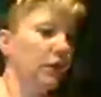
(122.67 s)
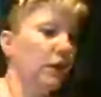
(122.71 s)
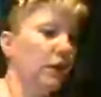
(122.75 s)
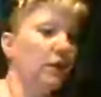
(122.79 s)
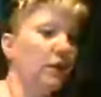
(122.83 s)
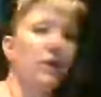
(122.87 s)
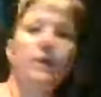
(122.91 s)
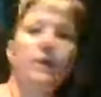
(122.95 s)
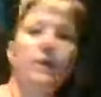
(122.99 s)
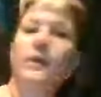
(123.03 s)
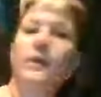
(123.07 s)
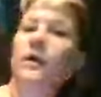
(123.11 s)

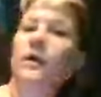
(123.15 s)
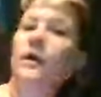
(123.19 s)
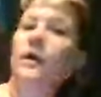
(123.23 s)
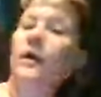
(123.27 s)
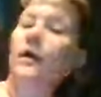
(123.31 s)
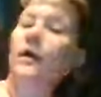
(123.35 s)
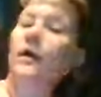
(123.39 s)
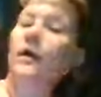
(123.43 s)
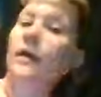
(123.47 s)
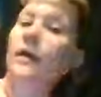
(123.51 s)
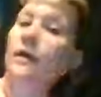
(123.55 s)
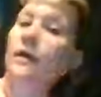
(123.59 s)
and then I'll
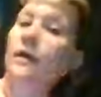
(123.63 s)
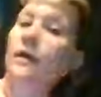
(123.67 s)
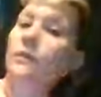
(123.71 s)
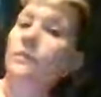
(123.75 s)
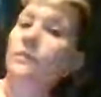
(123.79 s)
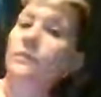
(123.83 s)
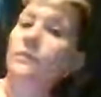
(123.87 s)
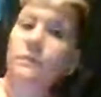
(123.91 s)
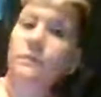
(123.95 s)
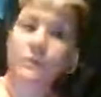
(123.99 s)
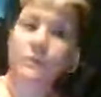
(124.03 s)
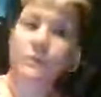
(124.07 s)
head
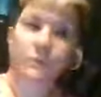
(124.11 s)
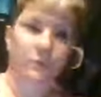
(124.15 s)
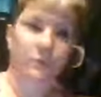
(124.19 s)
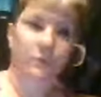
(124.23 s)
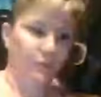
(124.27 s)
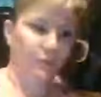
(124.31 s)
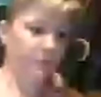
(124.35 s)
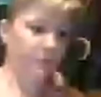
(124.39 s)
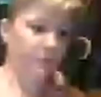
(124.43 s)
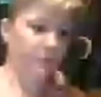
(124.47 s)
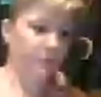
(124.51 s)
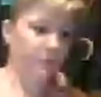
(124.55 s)
out.
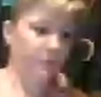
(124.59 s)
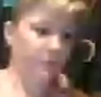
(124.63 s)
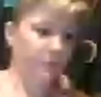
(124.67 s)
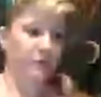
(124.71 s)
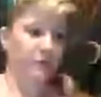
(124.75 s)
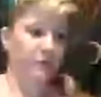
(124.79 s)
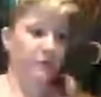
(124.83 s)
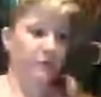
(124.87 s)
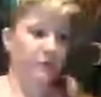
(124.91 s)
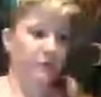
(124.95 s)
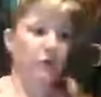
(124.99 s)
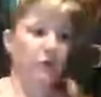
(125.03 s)

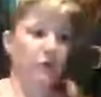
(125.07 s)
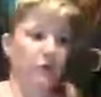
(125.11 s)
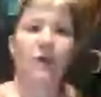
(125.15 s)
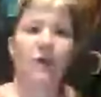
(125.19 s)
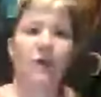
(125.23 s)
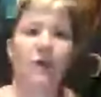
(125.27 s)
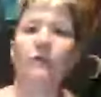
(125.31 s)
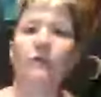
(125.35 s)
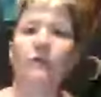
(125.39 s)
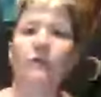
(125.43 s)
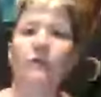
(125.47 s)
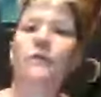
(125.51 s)
You
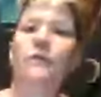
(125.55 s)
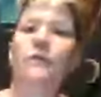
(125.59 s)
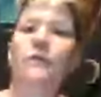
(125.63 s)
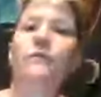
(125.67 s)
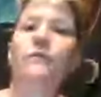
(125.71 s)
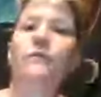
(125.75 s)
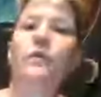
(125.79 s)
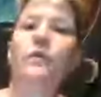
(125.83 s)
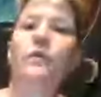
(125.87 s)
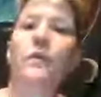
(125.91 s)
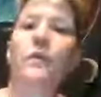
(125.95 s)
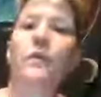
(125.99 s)
have a
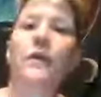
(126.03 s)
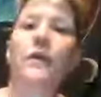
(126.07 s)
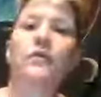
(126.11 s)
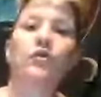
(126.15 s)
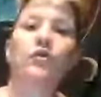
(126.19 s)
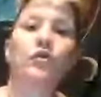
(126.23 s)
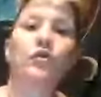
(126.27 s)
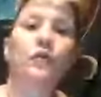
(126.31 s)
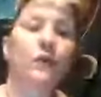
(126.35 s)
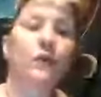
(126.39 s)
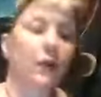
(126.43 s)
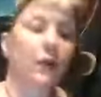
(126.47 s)
wonderful,
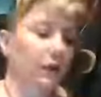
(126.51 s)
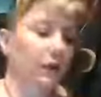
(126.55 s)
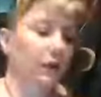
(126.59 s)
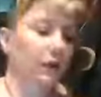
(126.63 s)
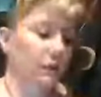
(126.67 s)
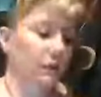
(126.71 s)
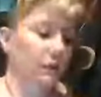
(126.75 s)
magical day.